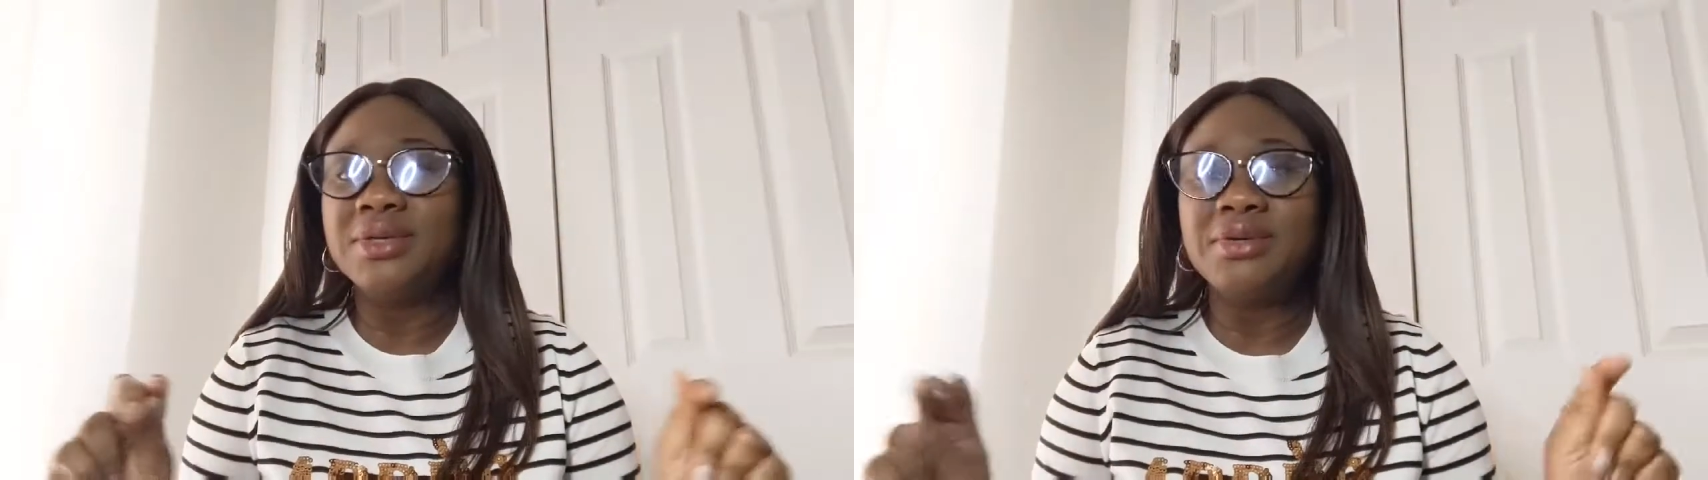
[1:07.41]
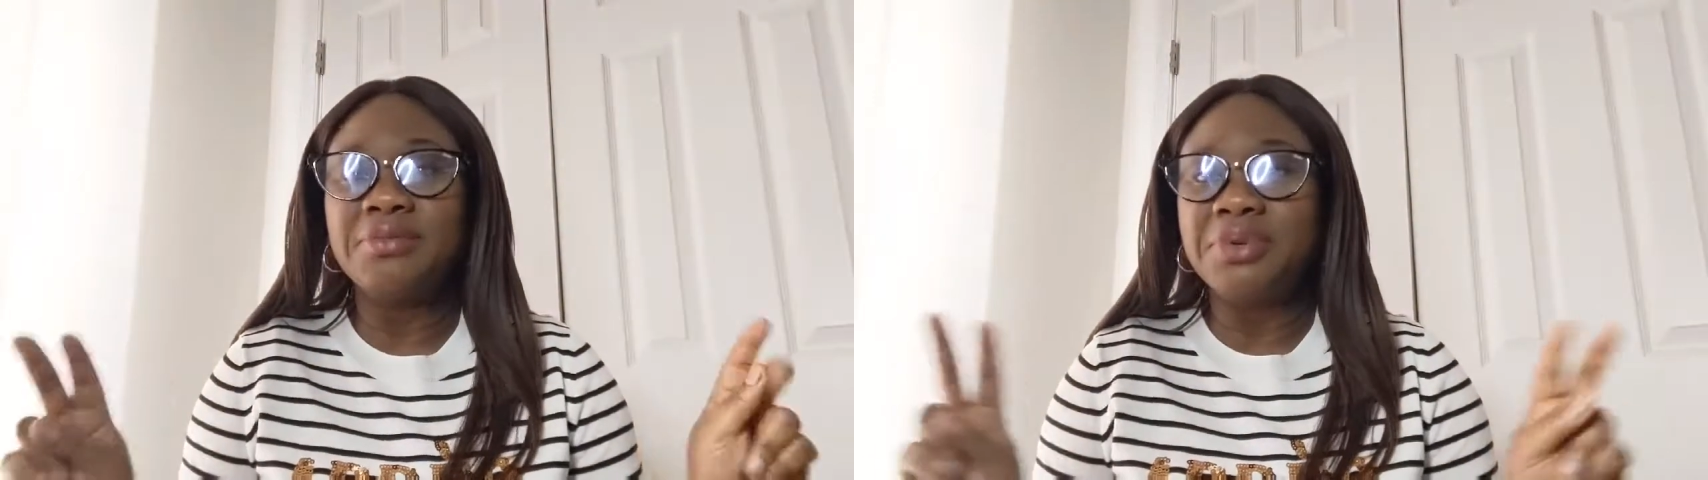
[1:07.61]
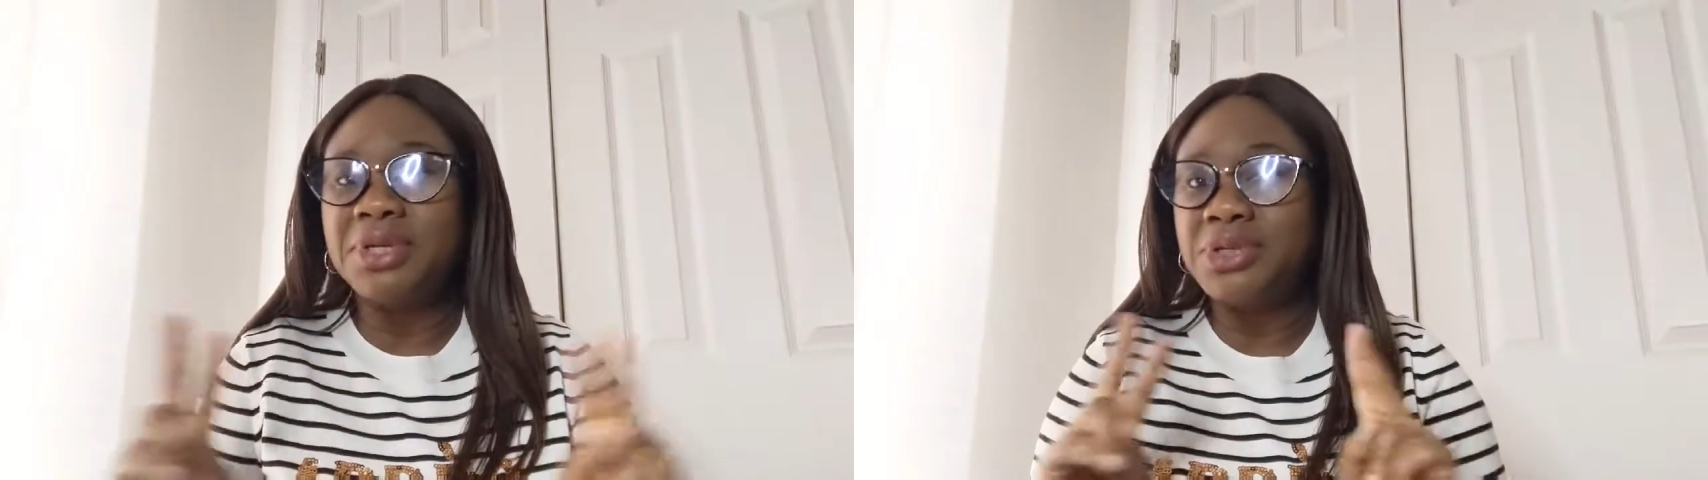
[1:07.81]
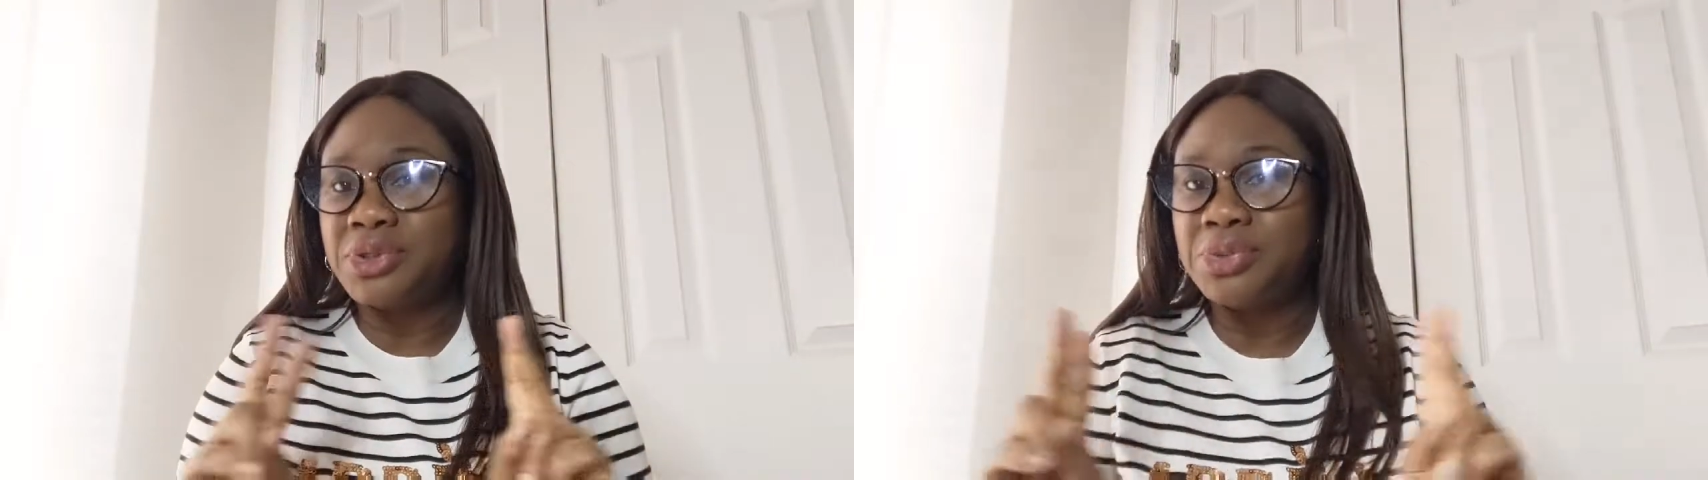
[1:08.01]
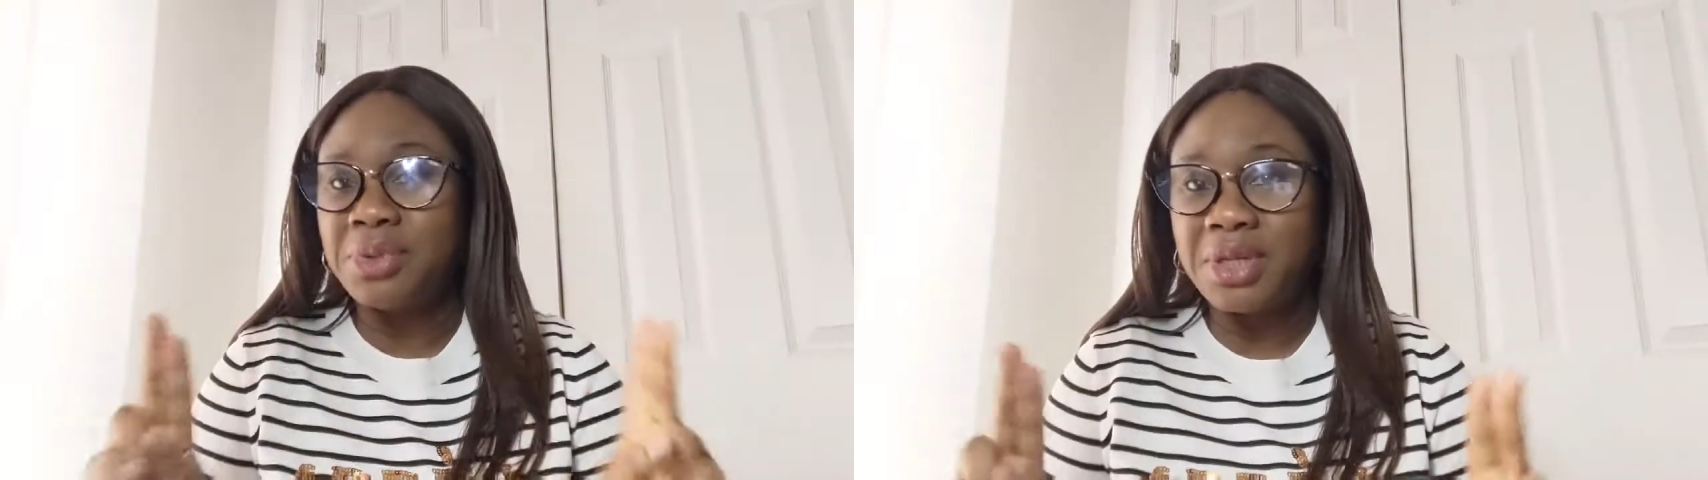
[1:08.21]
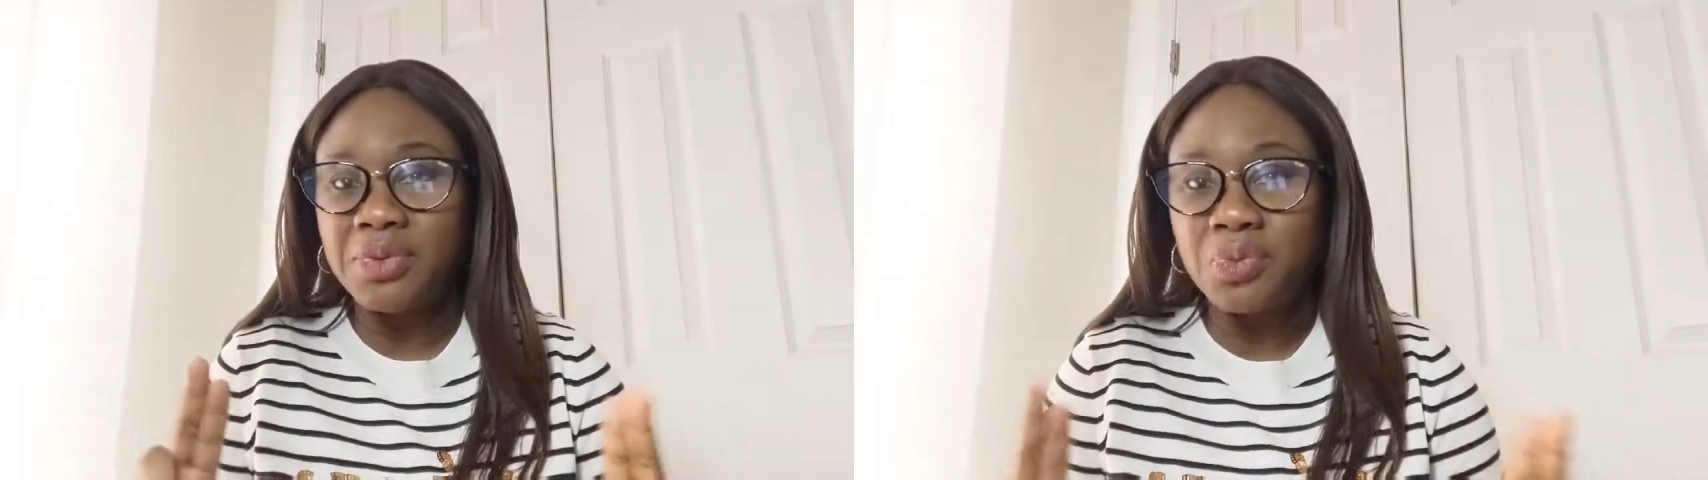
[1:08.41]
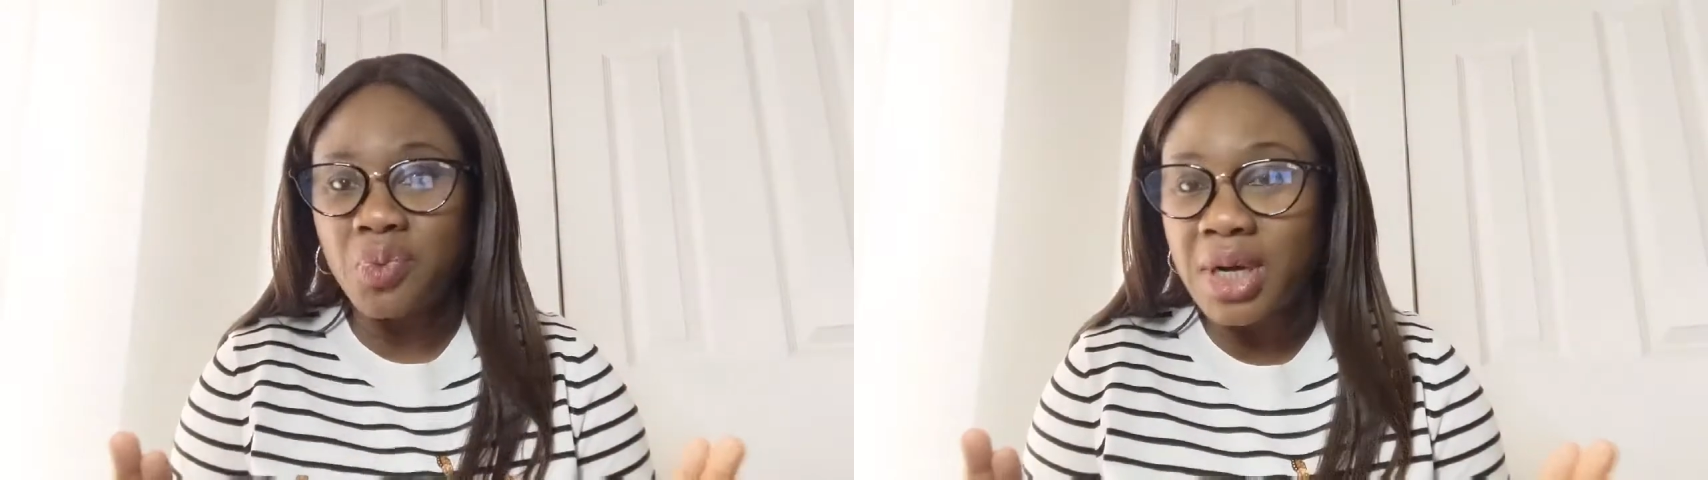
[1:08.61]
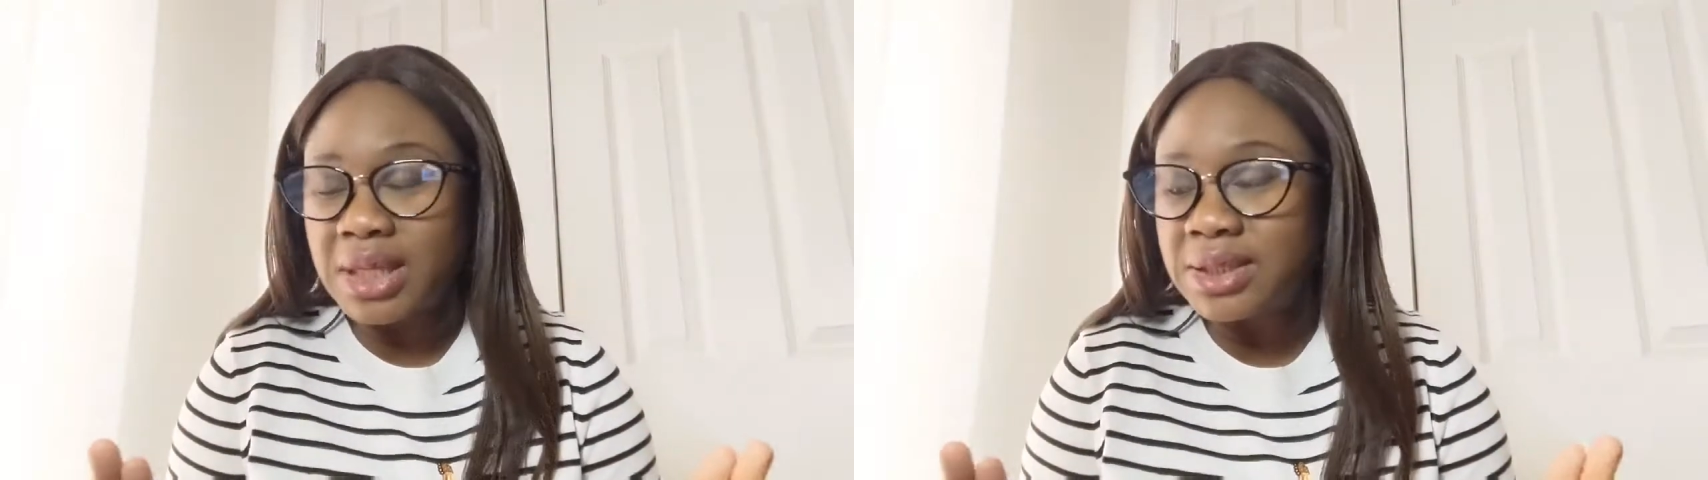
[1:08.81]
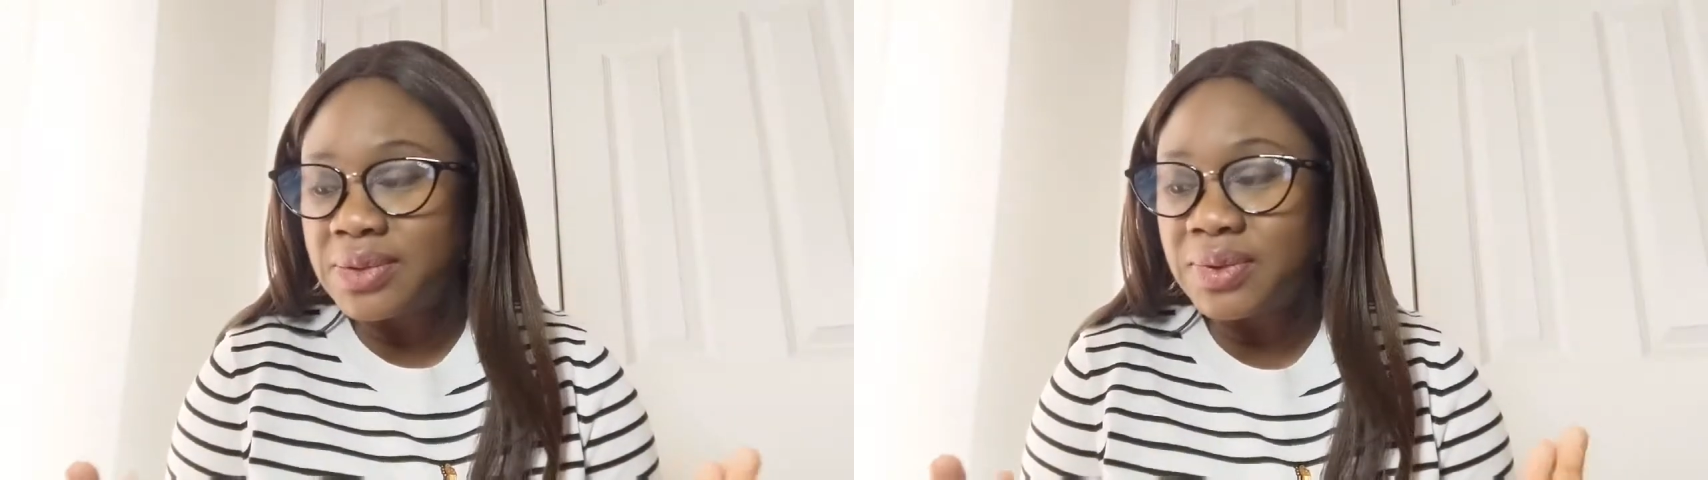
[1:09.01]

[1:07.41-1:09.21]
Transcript: gonna be two in one.